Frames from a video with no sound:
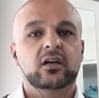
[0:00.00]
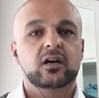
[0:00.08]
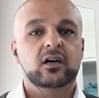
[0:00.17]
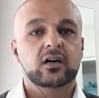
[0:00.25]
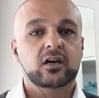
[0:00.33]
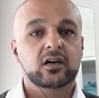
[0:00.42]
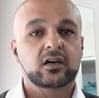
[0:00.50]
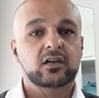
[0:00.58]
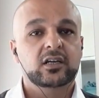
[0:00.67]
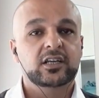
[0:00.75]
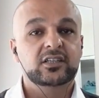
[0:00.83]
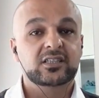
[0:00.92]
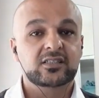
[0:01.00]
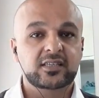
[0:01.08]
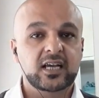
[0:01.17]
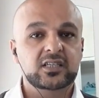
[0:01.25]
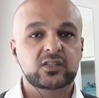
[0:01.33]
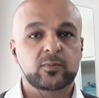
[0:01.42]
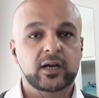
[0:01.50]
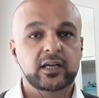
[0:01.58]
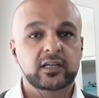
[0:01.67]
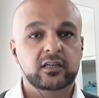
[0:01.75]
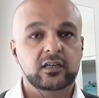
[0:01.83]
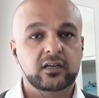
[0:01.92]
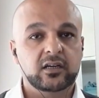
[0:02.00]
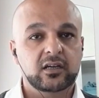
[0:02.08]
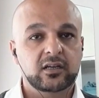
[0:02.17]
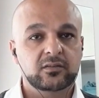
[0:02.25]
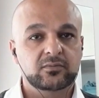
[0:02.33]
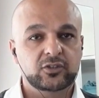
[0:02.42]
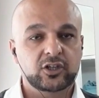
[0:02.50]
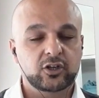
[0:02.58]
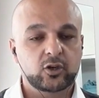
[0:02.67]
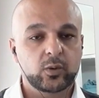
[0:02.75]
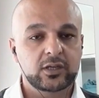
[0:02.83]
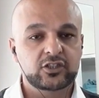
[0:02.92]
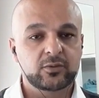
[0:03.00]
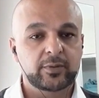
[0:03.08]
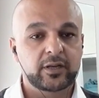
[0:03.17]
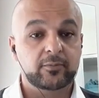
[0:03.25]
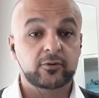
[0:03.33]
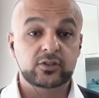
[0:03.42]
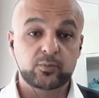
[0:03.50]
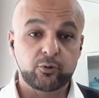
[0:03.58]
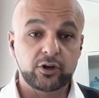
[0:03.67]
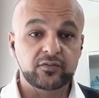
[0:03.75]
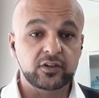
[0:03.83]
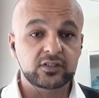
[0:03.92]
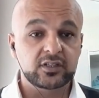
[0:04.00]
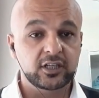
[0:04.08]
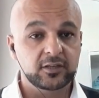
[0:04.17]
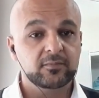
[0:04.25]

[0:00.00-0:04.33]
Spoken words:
It is assessed by question papers previously,